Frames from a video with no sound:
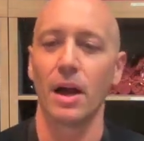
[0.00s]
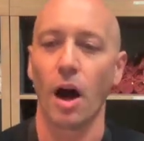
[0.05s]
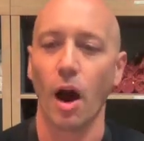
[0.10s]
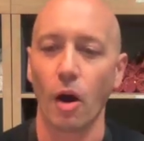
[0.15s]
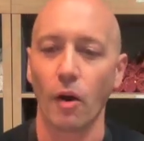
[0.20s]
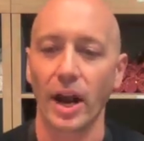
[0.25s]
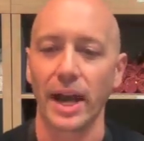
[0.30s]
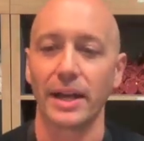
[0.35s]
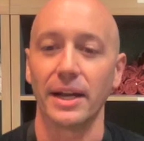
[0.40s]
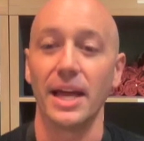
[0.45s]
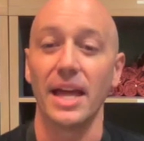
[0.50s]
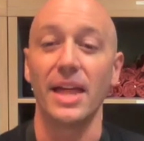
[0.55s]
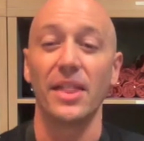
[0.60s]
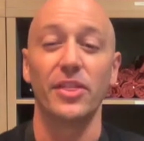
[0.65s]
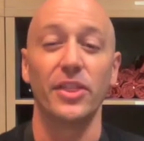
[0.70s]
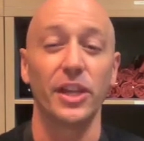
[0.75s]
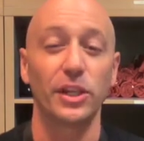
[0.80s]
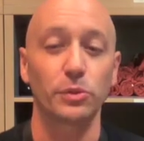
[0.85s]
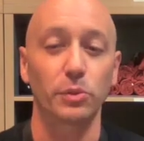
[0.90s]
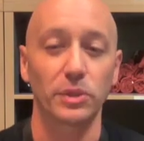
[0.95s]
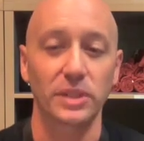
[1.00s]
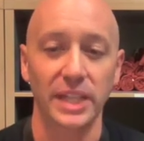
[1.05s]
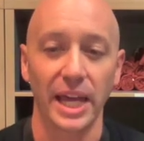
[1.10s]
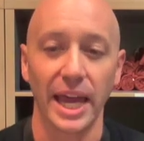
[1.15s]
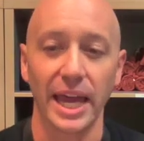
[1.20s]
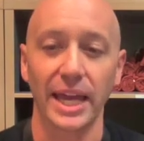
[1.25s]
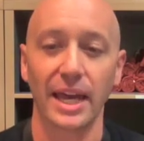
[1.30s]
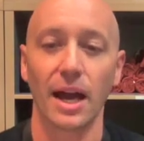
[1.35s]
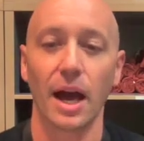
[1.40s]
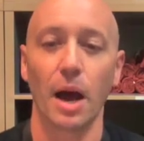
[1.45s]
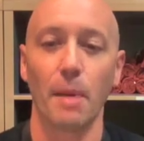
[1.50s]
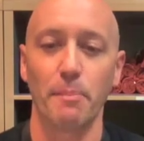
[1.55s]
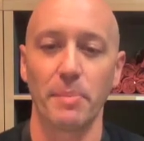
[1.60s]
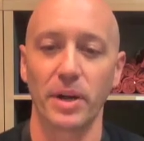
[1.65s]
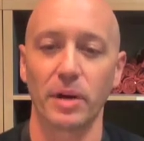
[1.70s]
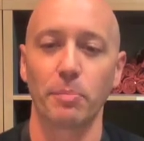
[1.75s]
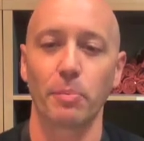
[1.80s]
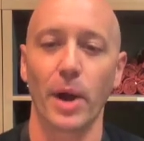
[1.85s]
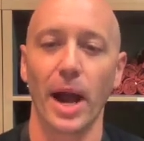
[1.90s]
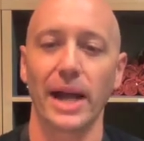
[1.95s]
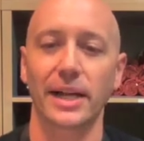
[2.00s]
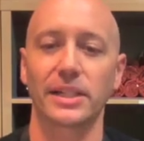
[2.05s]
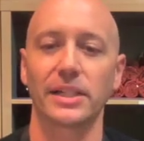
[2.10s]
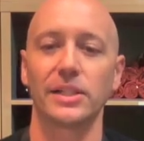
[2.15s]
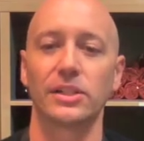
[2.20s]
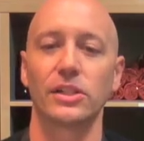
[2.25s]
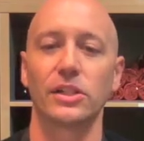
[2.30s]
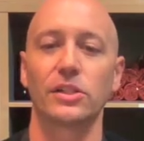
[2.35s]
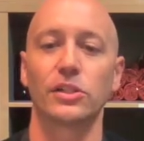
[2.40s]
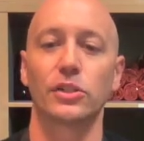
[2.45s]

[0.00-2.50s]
All right, this will take a bit of practice,